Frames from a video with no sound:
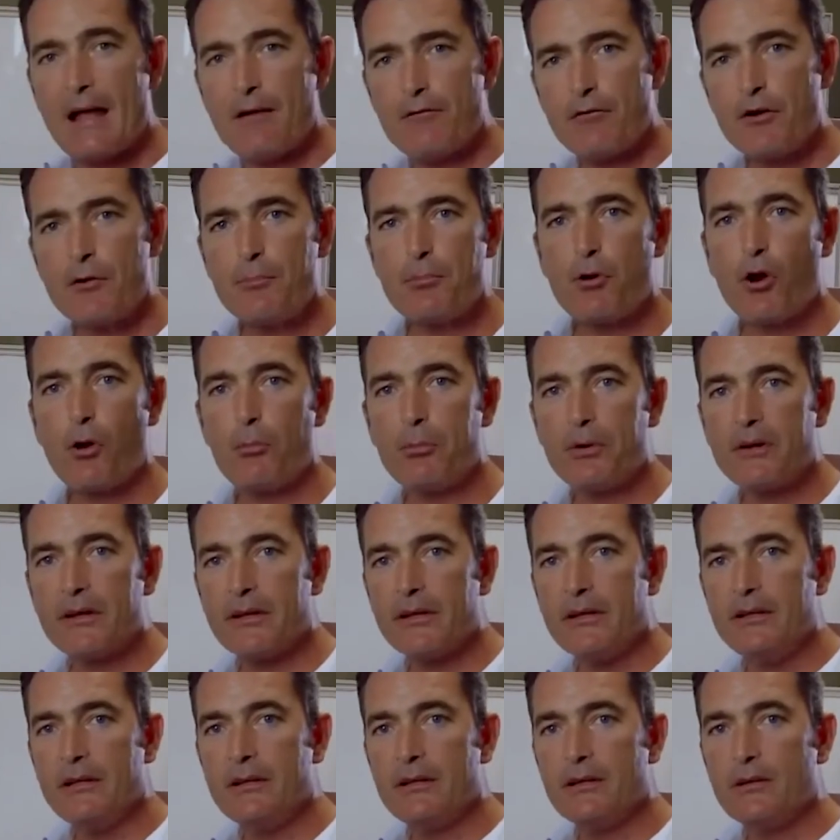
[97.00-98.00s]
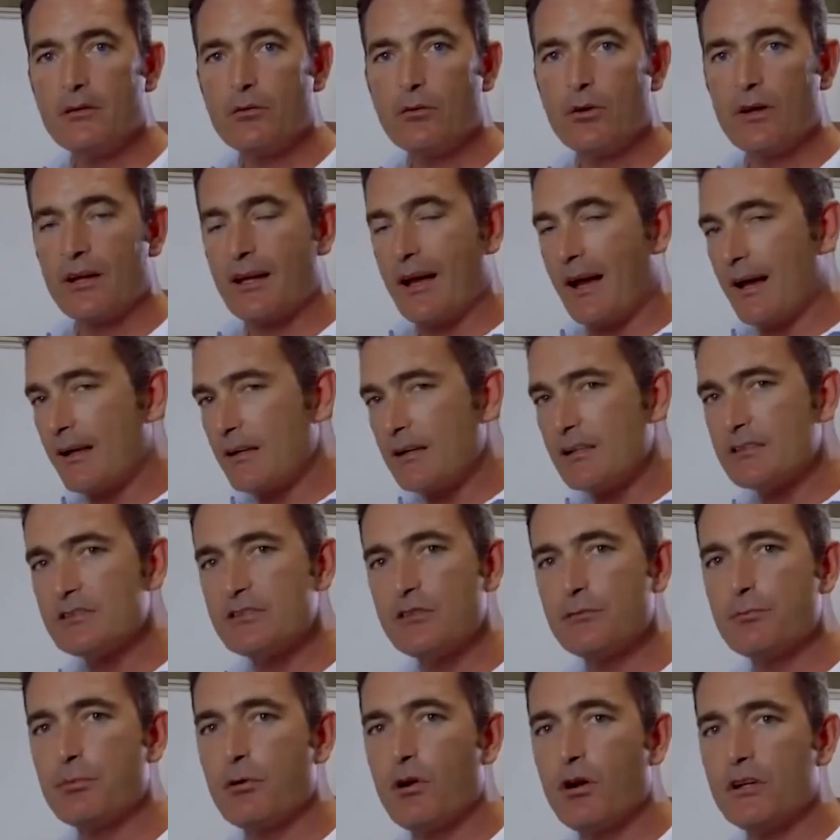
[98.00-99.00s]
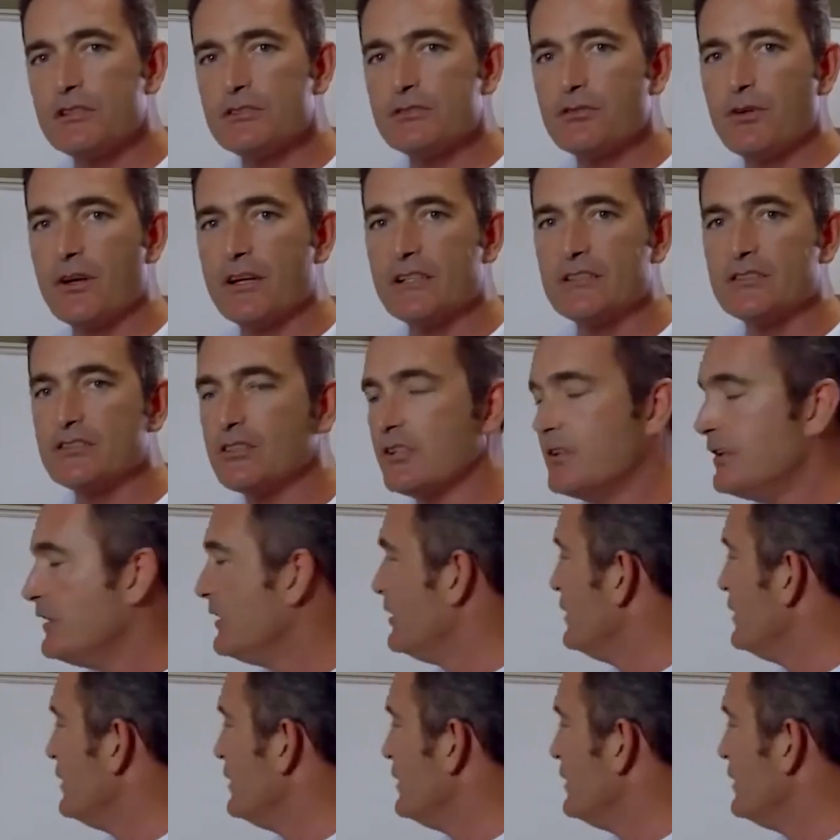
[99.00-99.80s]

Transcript: Every property, regardless of price range,